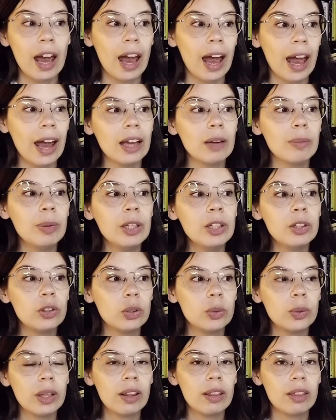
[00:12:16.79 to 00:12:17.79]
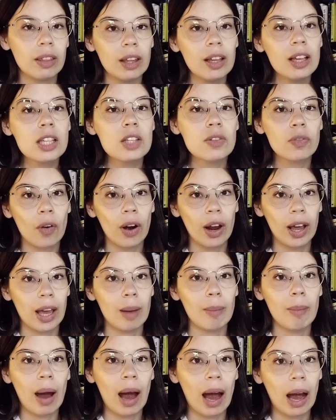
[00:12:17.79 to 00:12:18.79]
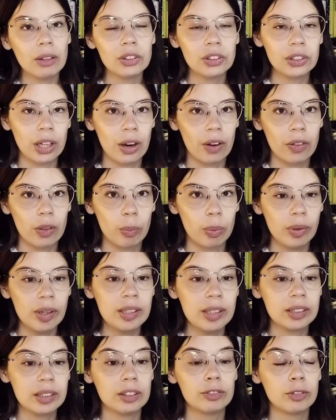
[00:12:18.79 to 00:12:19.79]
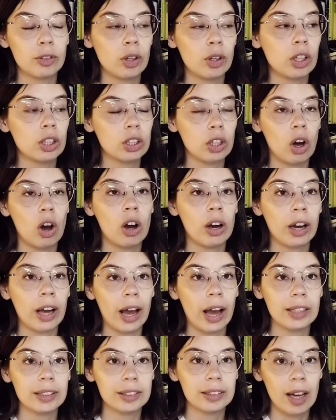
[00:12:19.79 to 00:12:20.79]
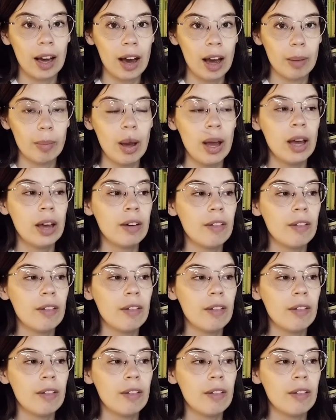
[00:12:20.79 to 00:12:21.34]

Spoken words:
had been doing things for him outside of the prison for a long ass time.